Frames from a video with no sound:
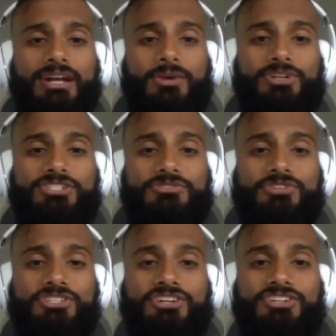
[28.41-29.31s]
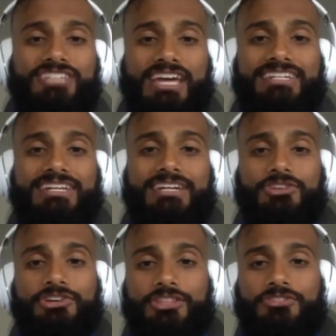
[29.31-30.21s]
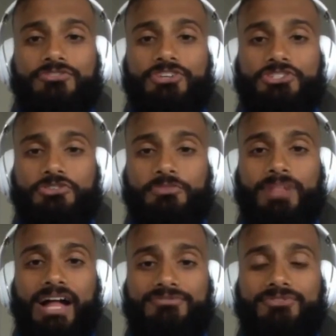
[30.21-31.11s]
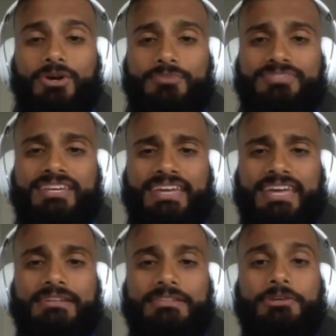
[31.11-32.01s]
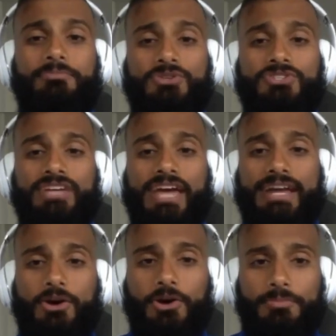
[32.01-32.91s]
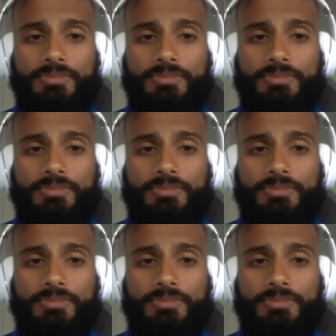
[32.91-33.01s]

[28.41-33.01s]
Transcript: where students are attending and learning through virtual platforms, and they're mostly at home.